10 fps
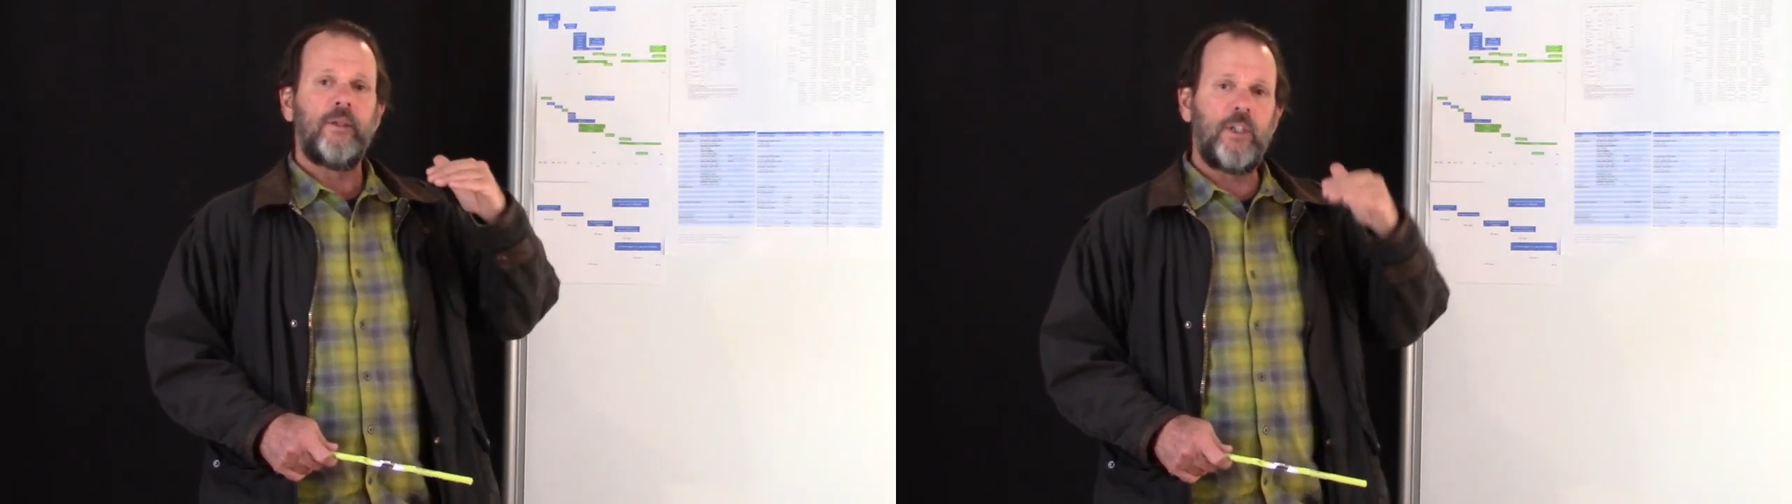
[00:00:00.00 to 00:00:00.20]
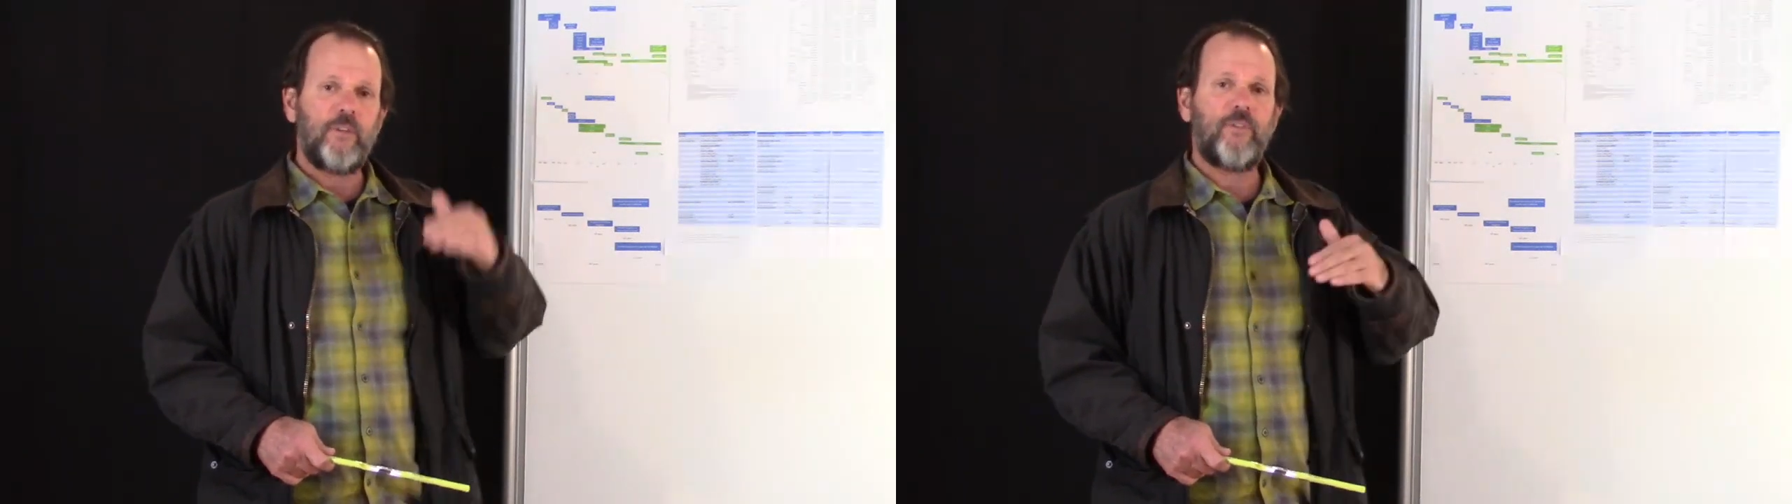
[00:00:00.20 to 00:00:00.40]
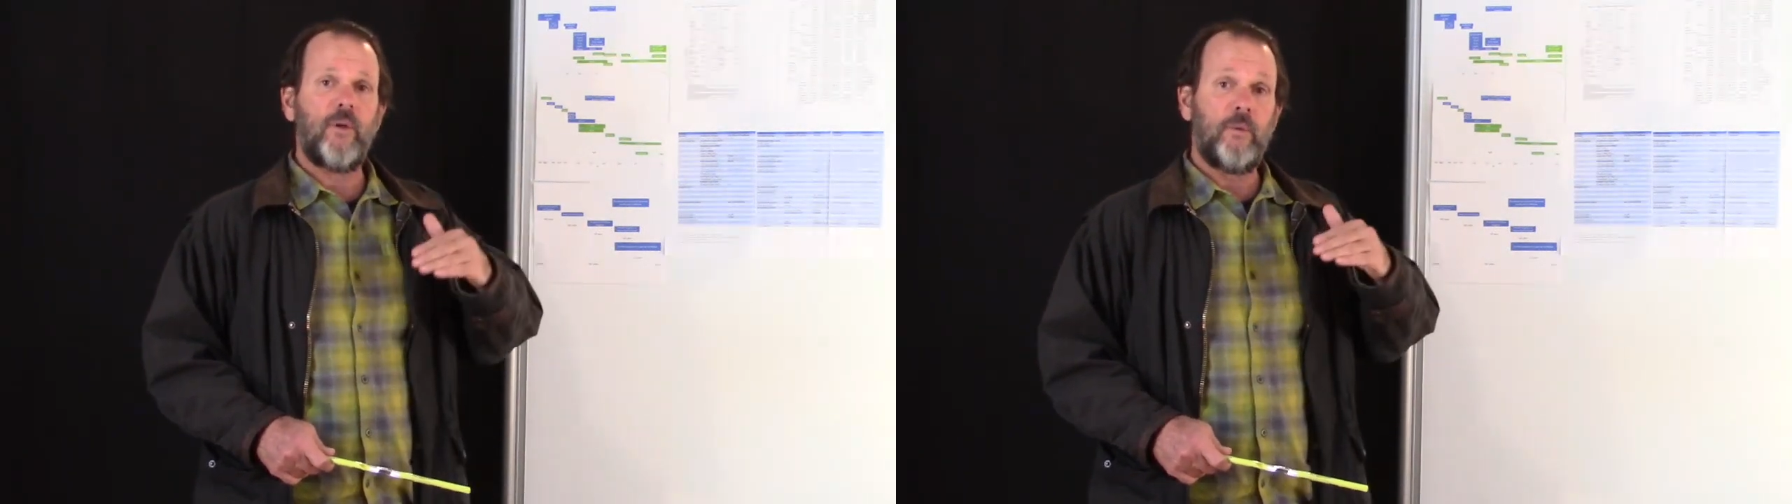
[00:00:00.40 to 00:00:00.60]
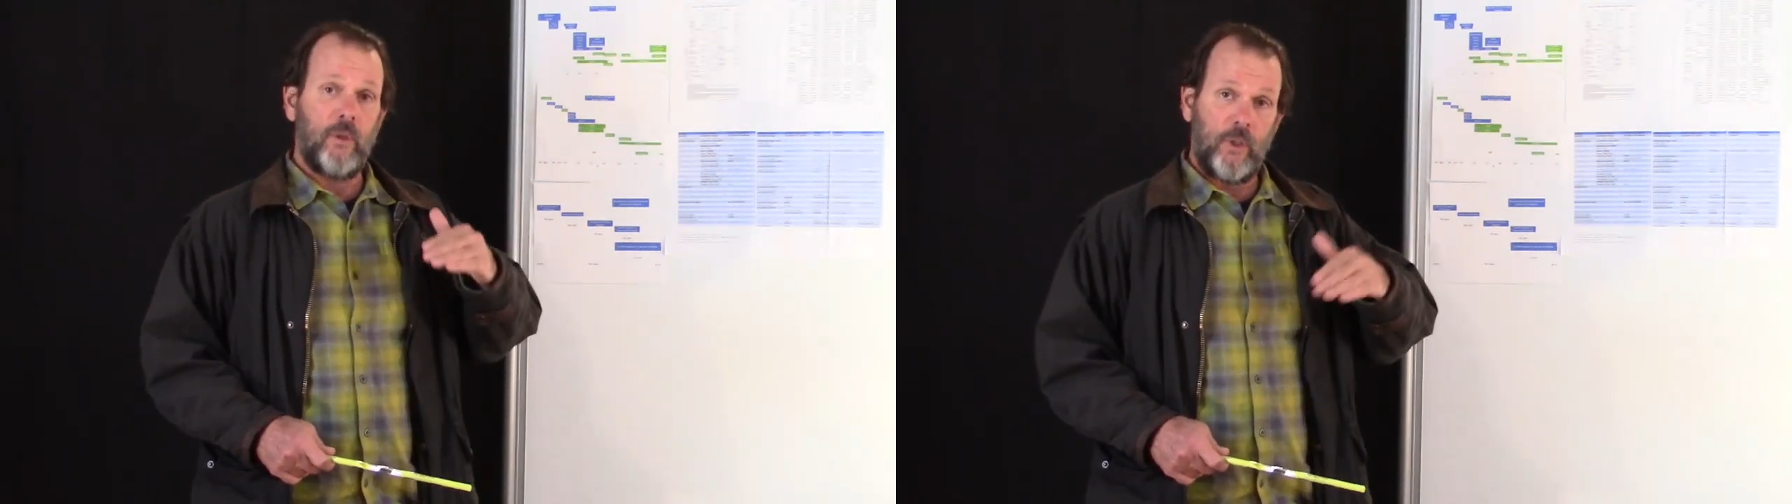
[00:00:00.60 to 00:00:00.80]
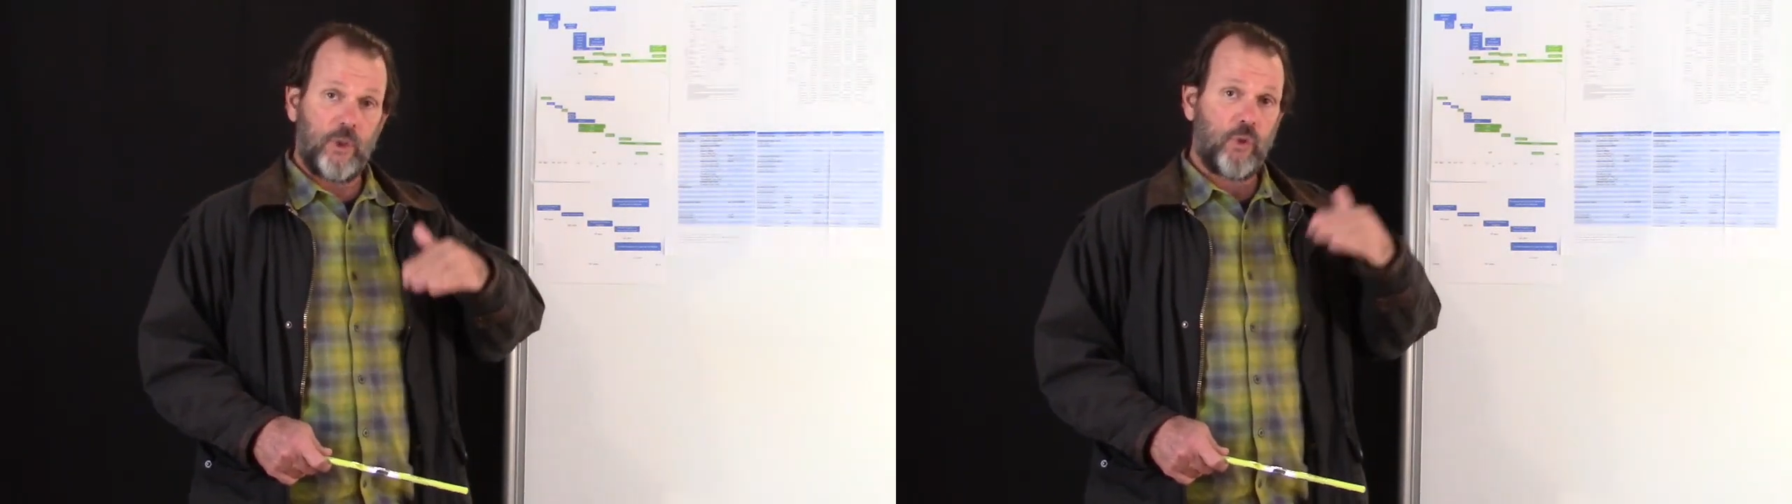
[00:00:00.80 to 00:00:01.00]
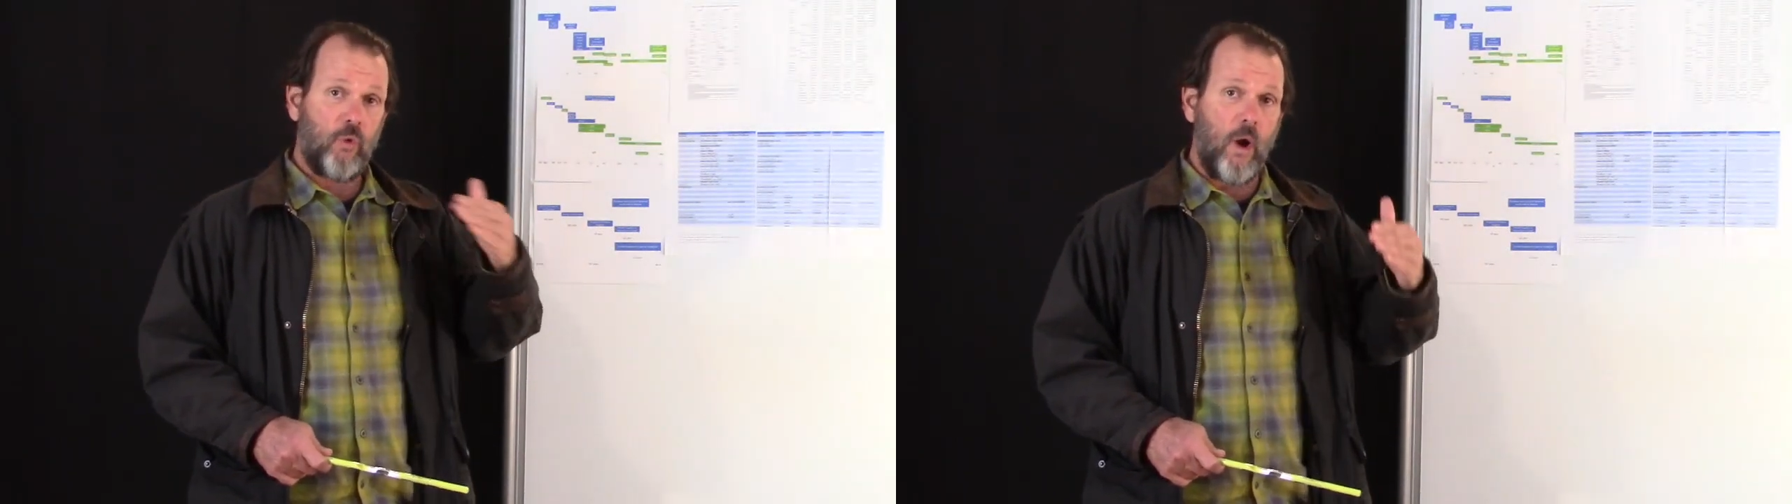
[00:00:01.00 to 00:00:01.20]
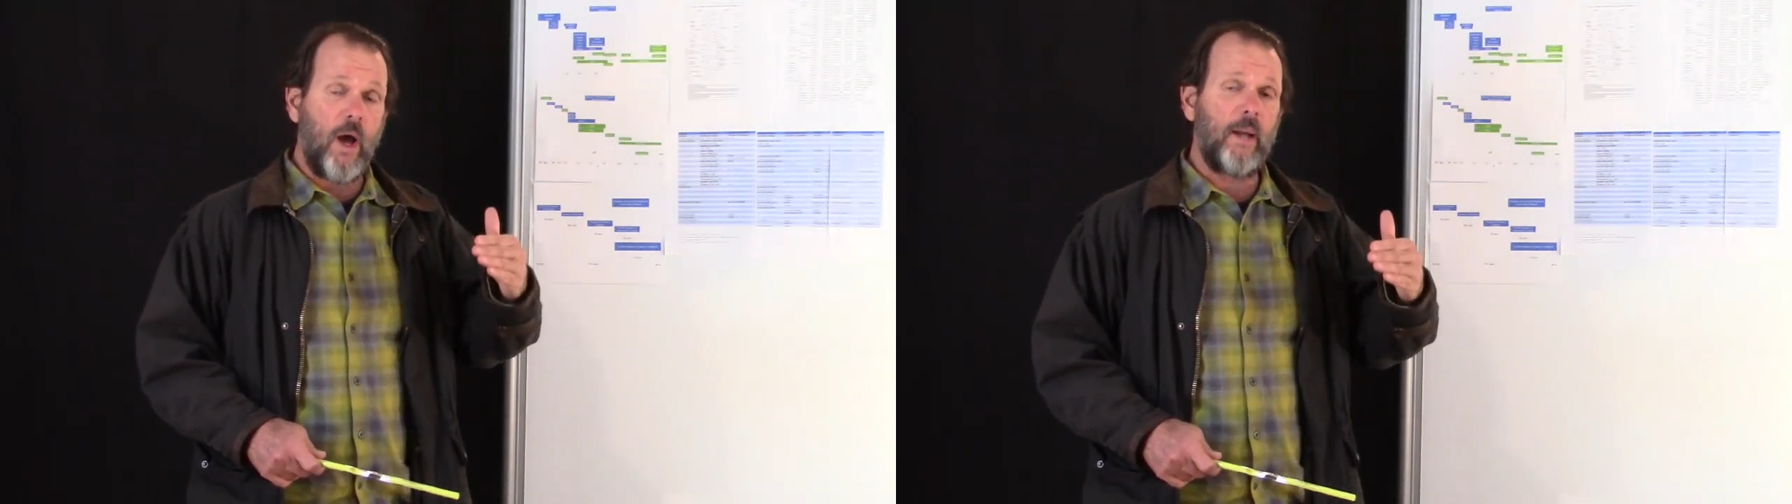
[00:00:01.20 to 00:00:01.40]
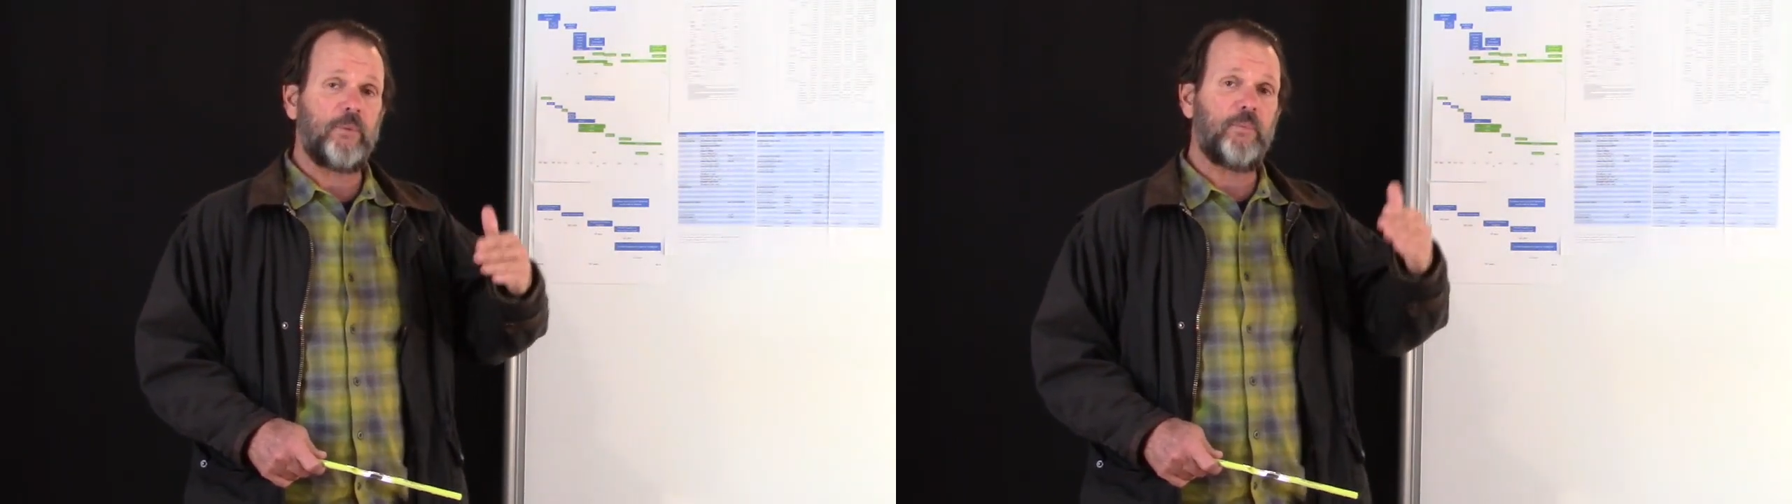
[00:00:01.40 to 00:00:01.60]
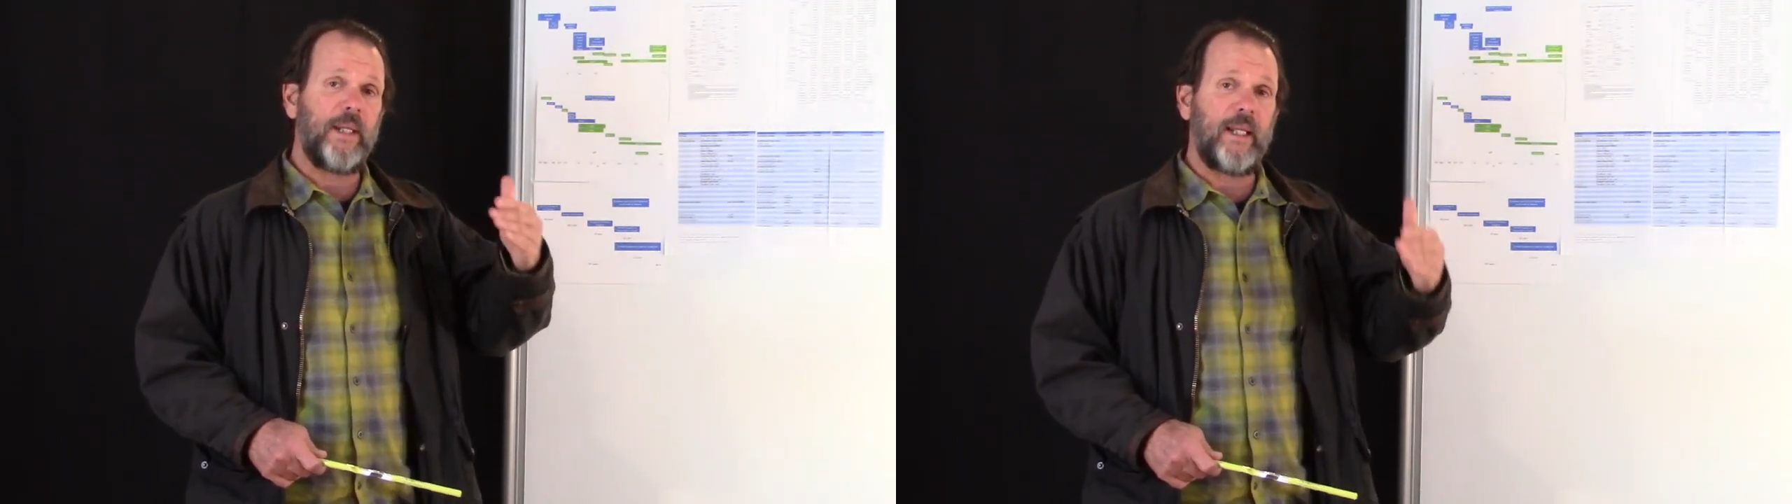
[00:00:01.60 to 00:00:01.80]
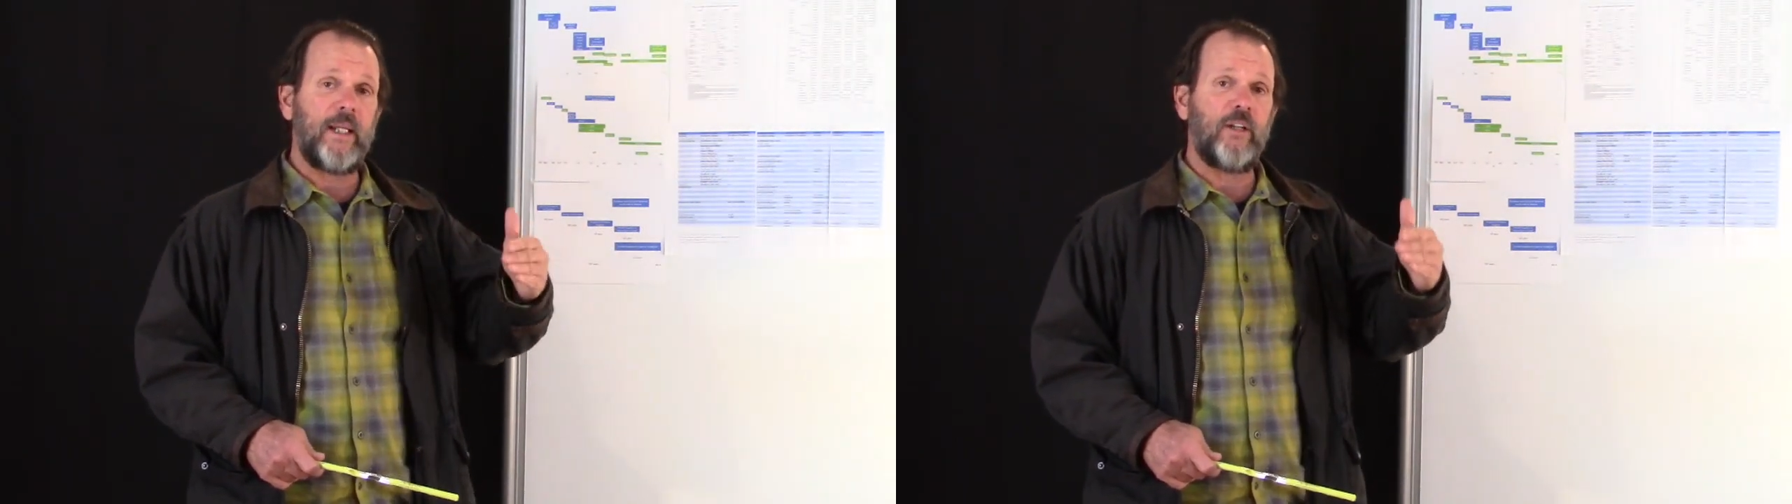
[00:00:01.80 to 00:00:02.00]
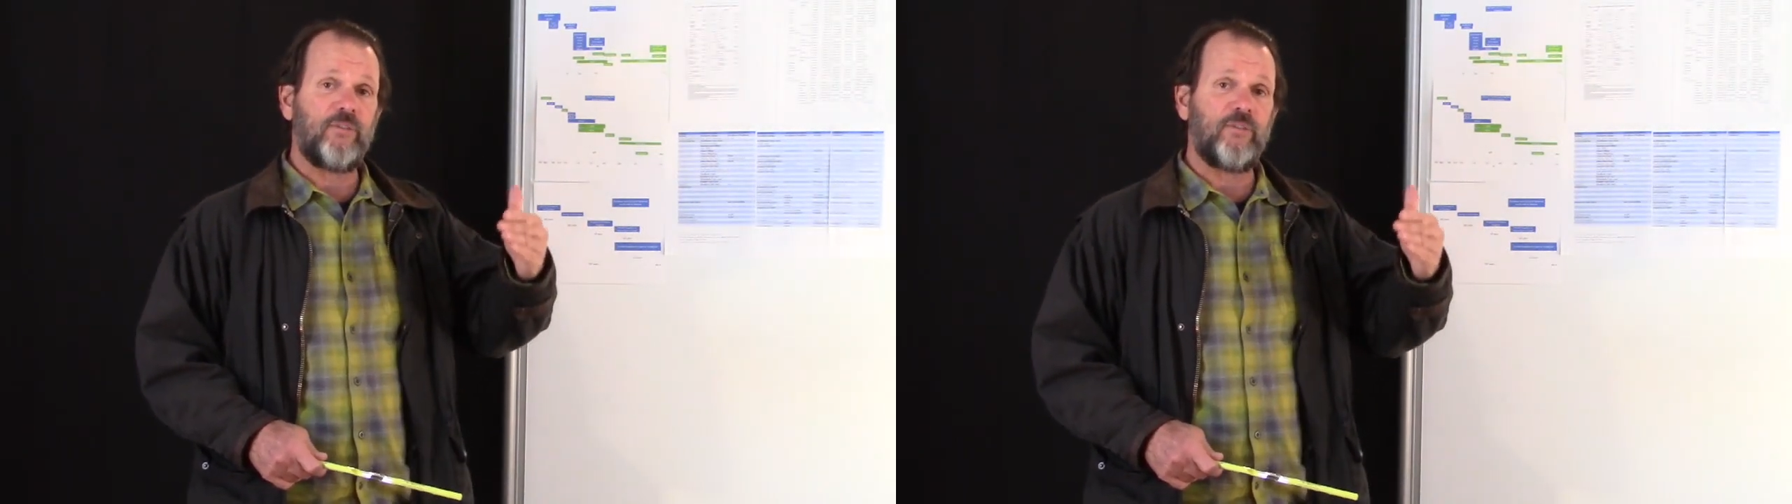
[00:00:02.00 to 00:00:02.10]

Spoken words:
the tribes began